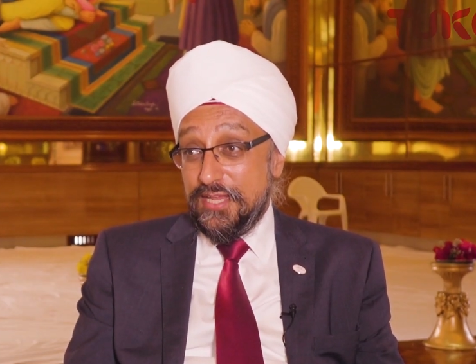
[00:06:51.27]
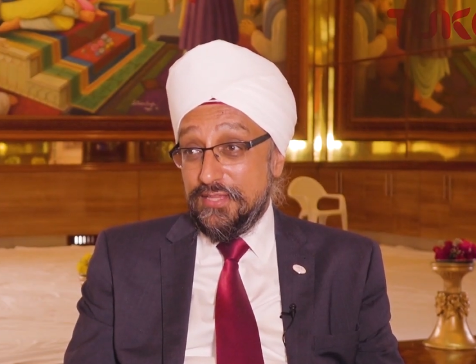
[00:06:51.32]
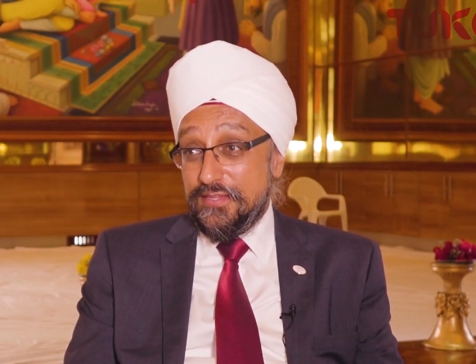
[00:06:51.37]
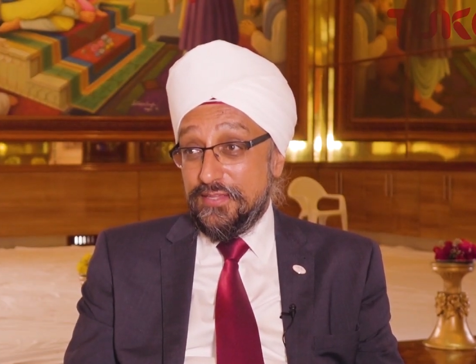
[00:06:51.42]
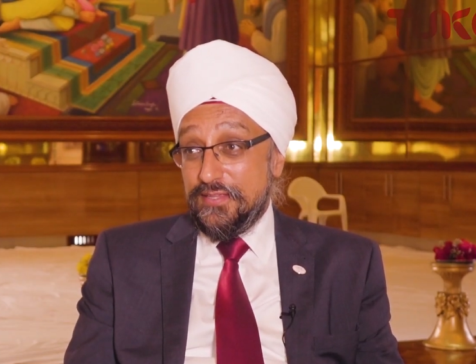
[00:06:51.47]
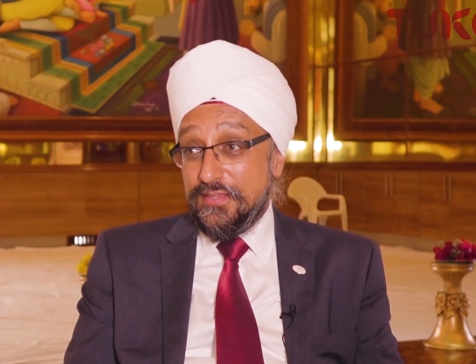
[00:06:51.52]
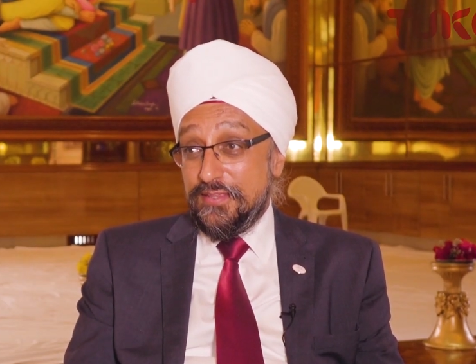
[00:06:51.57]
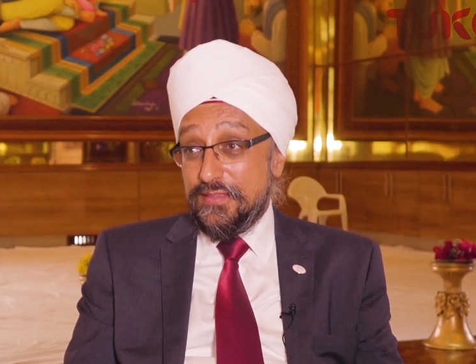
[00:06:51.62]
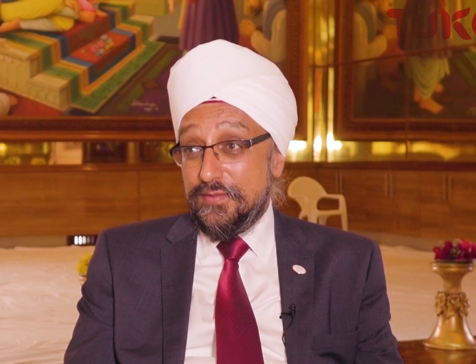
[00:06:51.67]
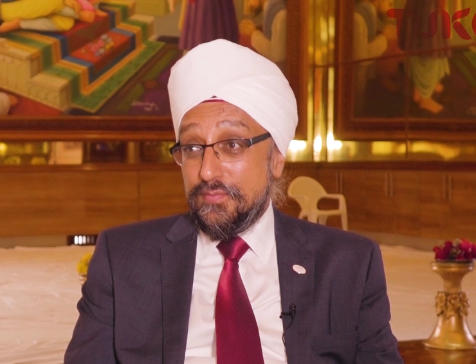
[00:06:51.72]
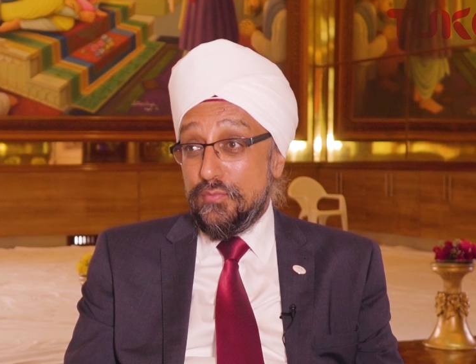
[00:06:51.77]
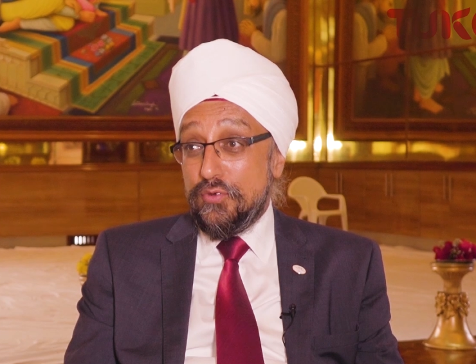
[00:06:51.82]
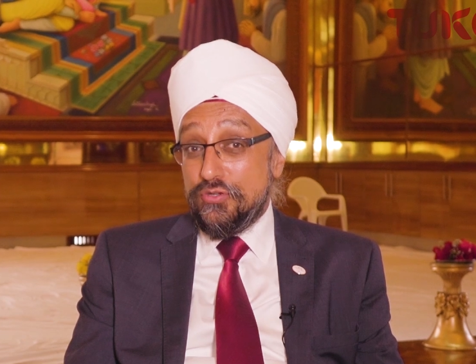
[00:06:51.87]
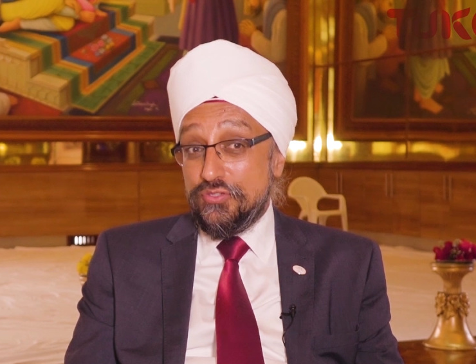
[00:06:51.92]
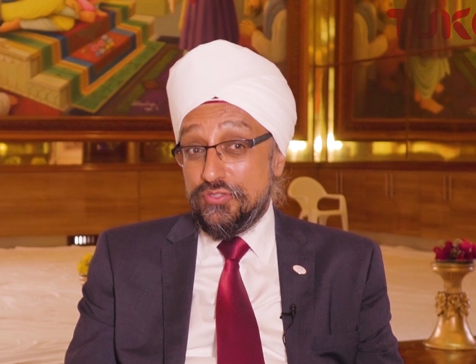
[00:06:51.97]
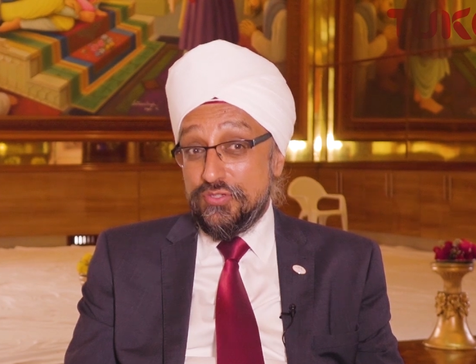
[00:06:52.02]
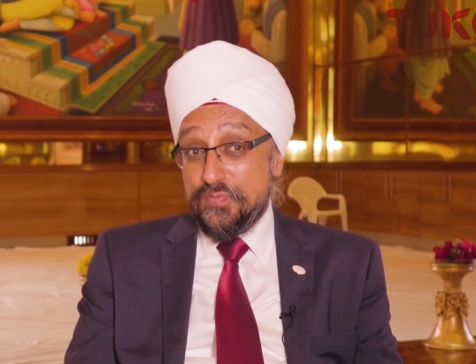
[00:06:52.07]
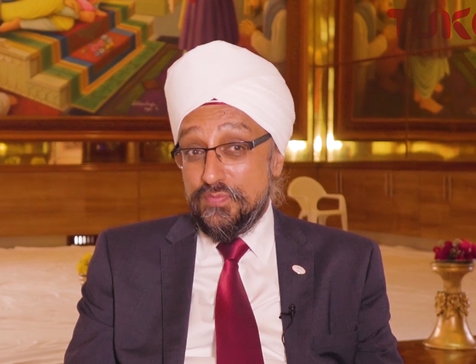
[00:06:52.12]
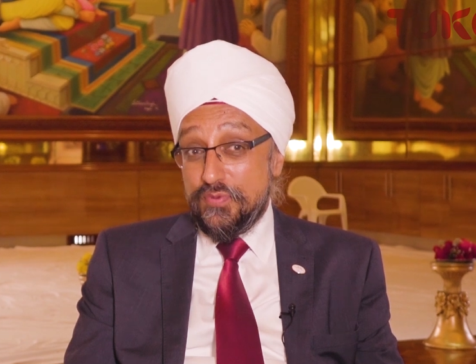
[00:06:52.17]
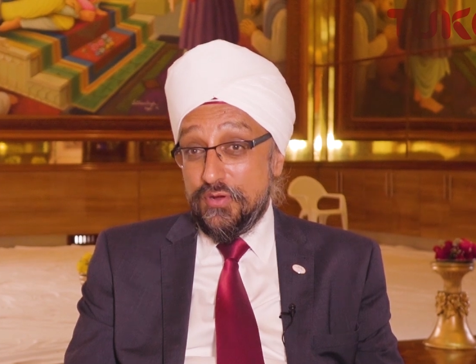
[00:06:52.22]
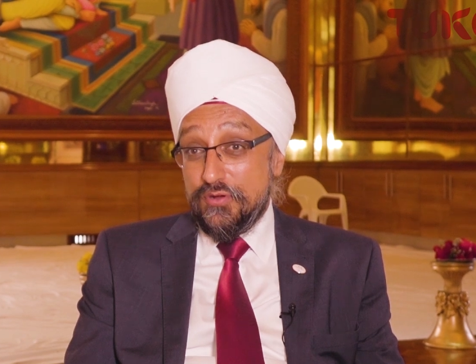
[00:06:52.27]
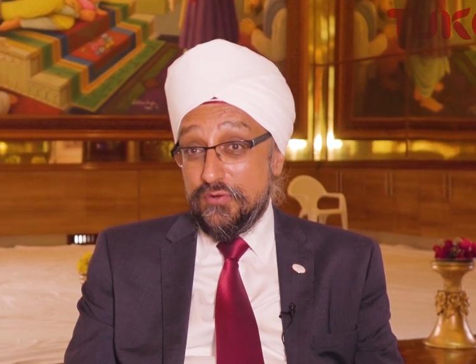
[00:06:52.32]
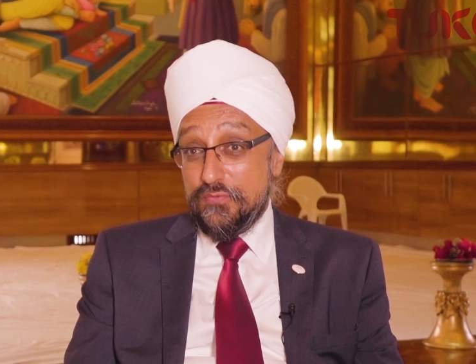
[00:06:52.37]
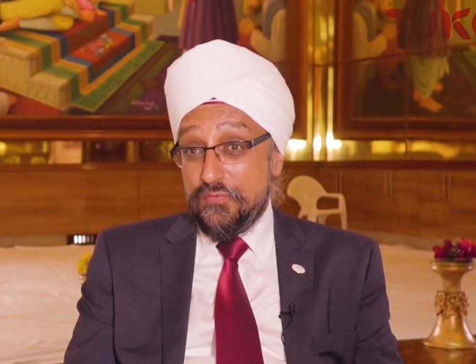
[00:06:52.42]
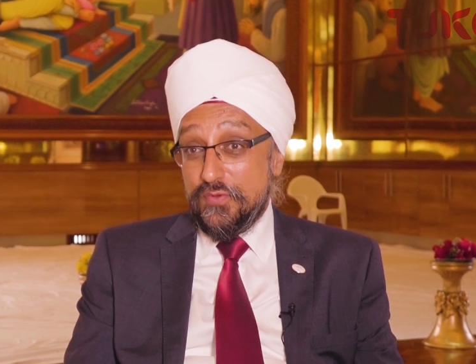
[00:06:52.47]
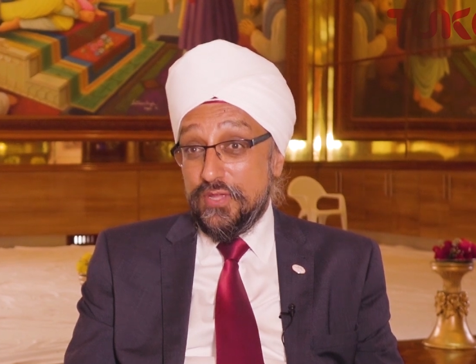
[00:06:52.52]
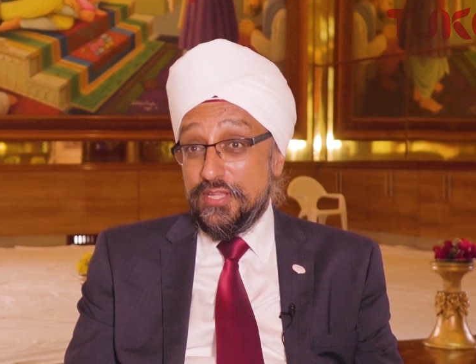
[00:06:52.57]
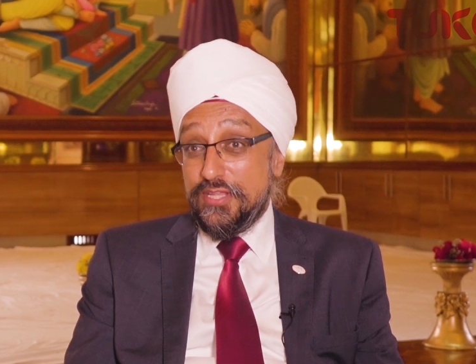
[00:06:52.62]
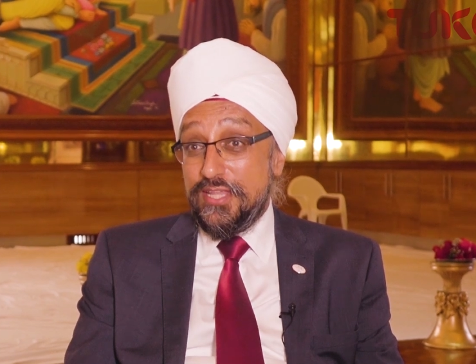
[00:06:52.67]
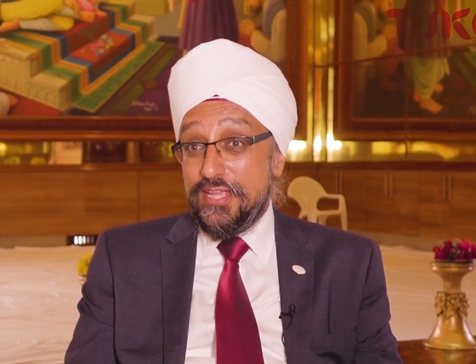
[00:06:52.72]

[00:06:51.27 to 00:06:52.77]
I think the most important one,